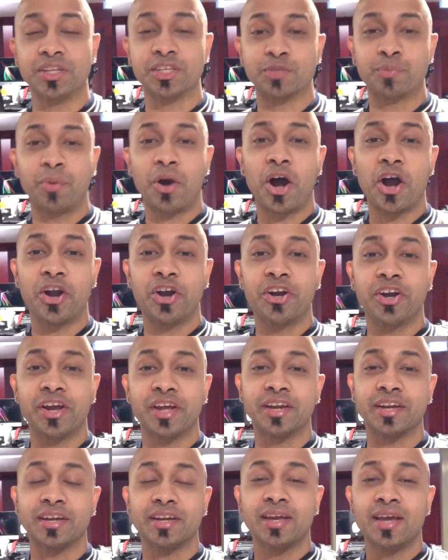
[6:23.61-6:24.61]
inspire
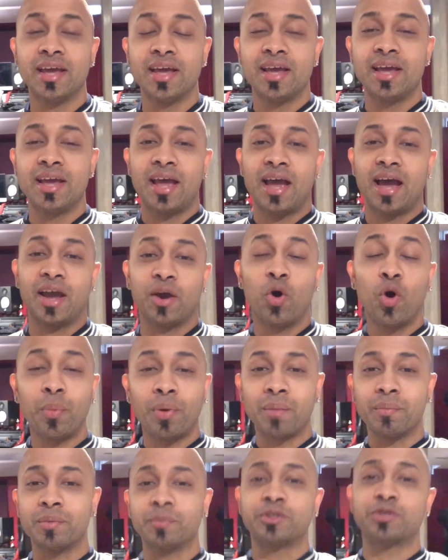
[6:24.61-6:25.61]
and I
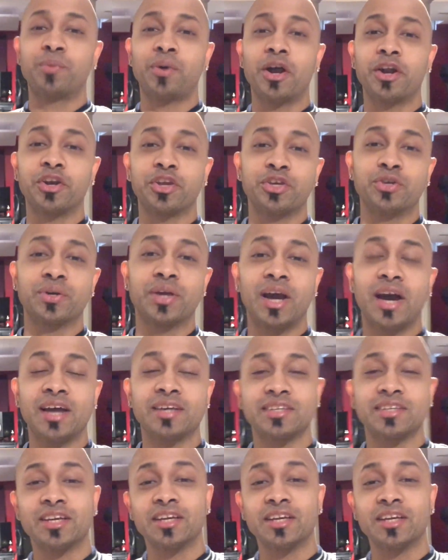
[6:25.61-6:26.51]
hope I'm inspiring you guys.